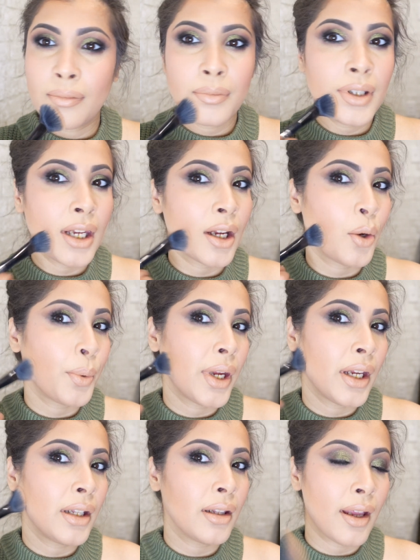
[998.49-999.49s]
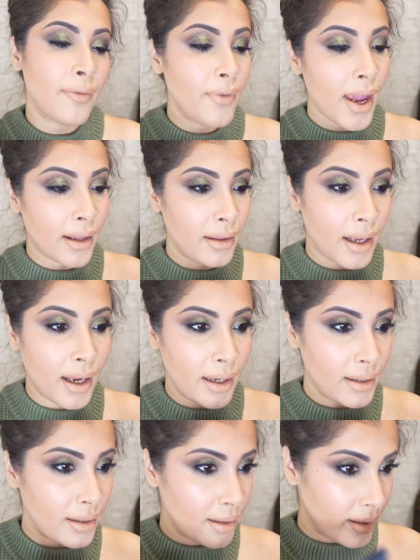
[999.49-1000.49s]
take away the effect
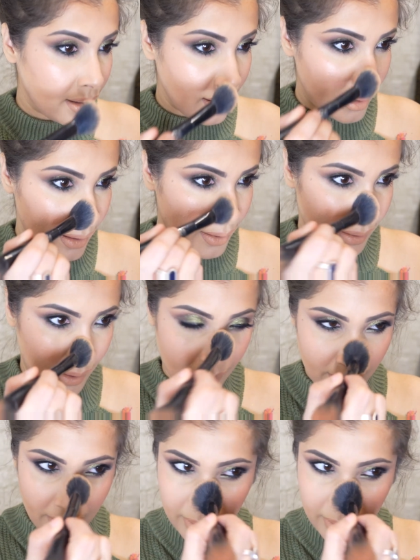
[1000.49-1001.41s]
that is there.